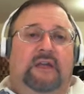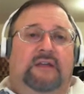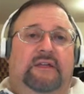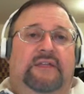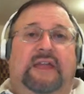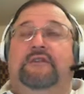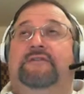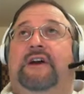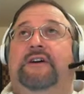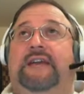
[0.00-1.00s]
they could
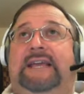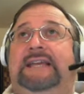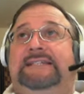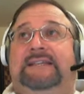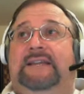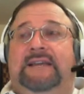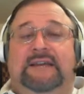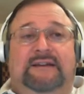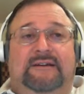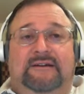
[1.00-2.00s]
very easily
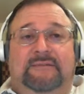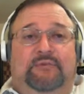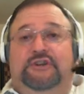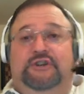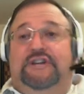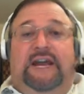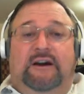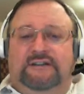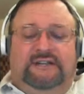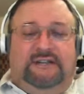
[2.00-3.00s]
put
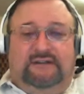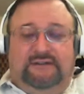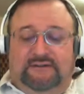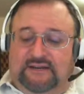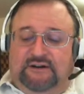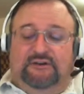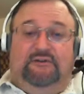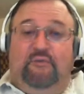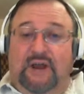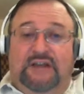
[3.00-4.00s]
chairs in an
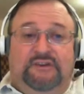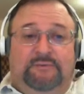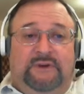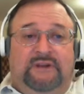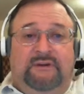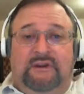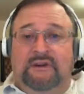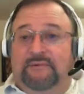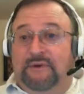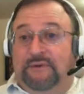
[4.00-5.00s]
arrangement,
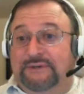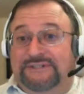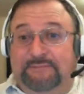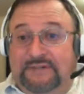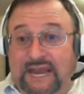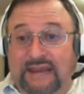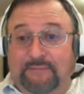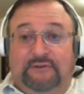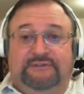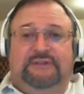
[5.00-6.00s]
maybe with some
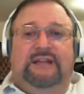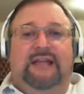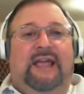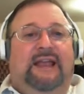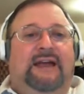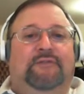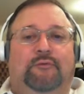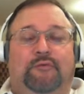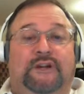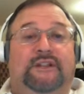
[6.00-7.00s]
tables, and have a
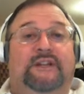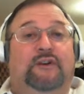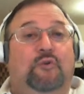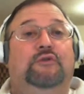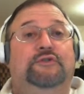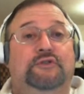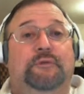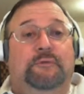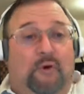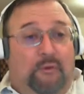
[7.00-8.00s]
really cool
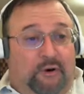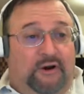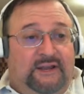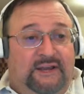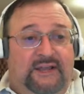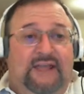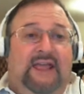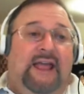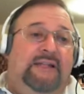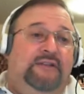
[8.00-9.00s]
Super Bowl party.
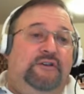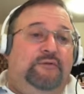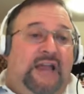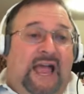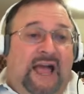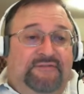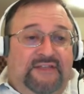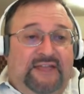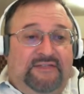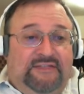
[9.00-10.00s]
And you would have
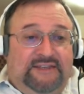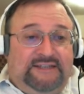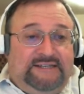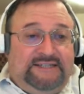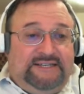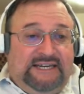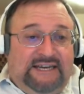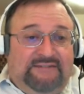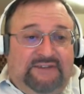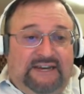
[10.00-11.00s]
then this
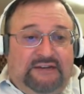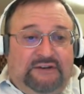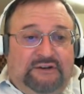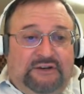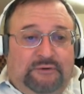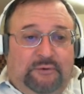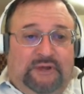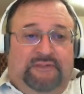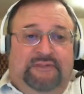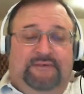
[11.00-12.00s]
TV to deal with,